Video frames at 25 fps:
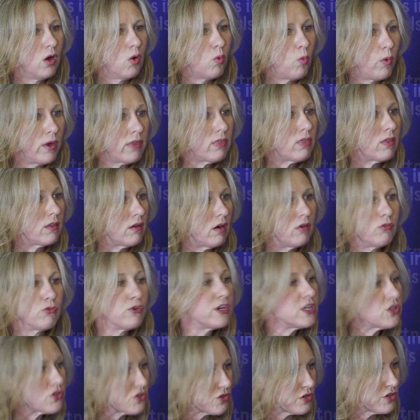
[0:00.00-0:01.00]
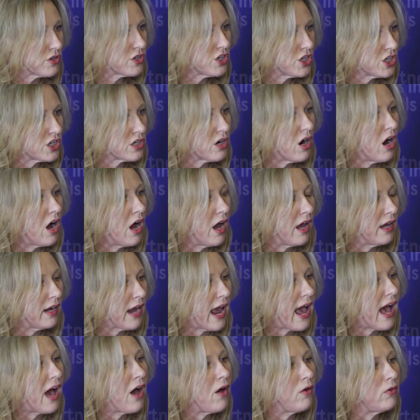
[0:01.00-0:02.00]
with research on
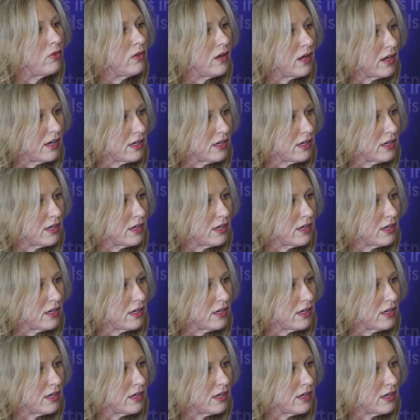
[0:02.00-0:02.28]
how the